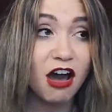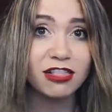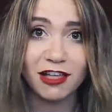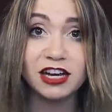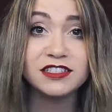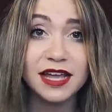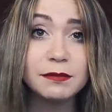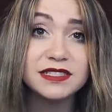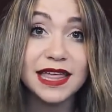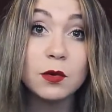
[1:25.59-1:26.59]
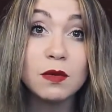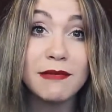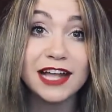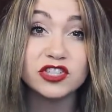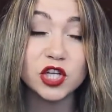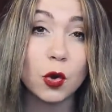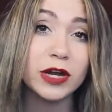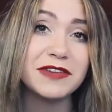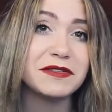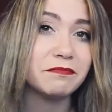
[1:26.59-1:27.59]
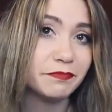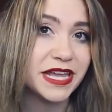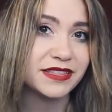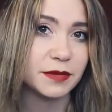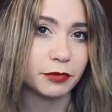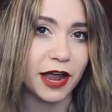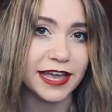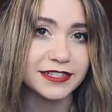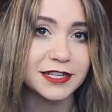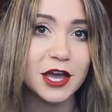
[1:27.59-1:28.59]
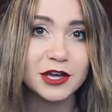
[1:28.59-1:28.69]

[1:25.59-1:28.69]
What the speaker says: A lot of times they will match it or even beat the price.